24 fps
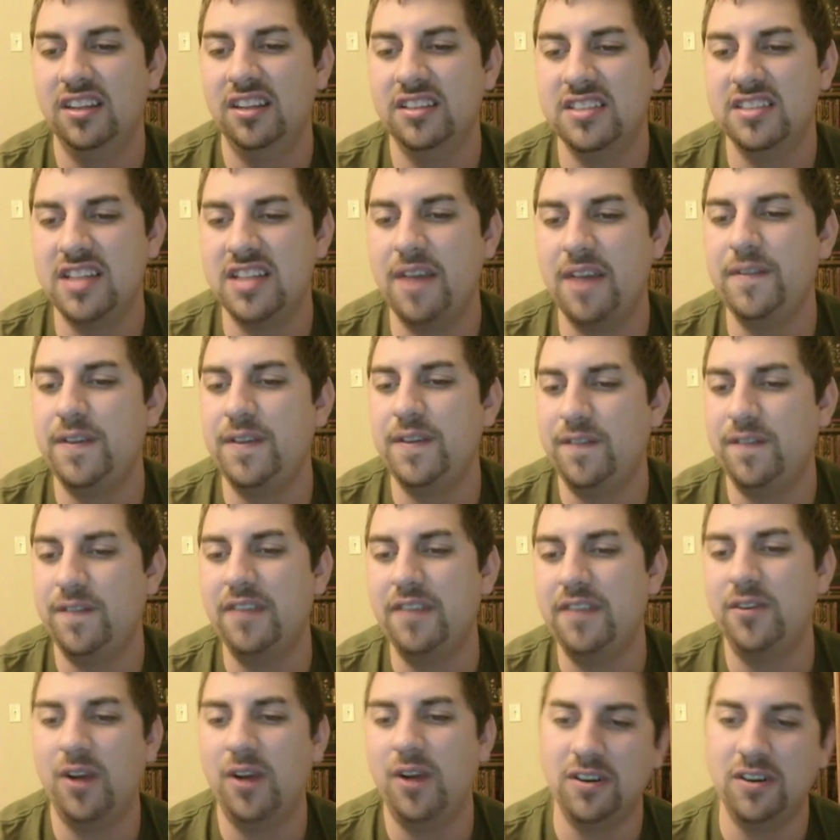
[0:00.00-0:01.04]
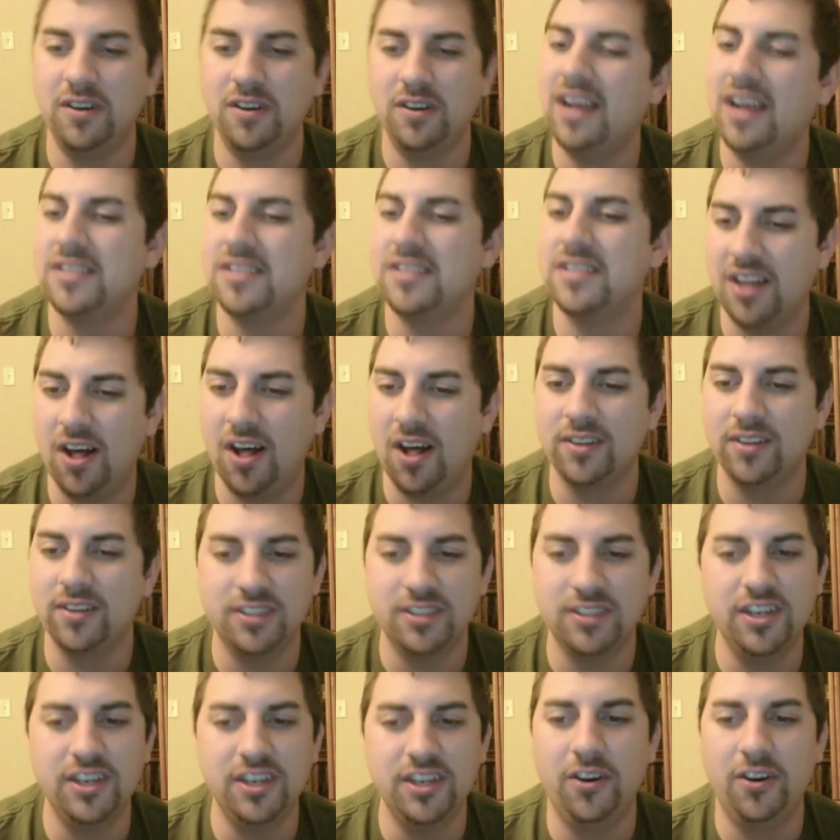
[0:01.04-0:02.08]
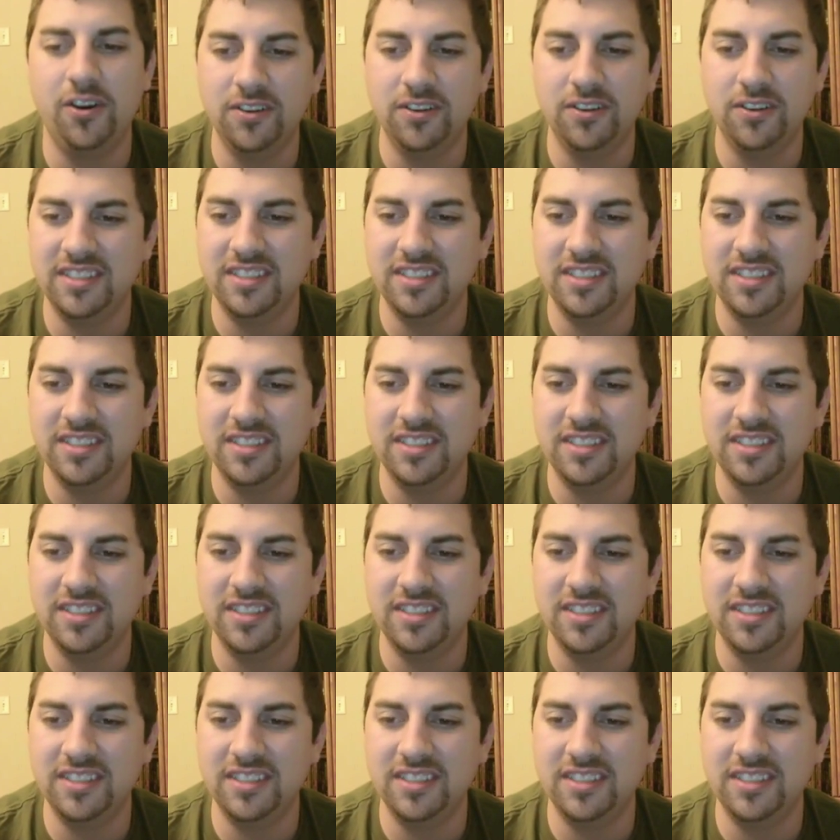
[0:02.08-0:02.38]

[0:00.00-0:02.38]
$75,000 to $100,000.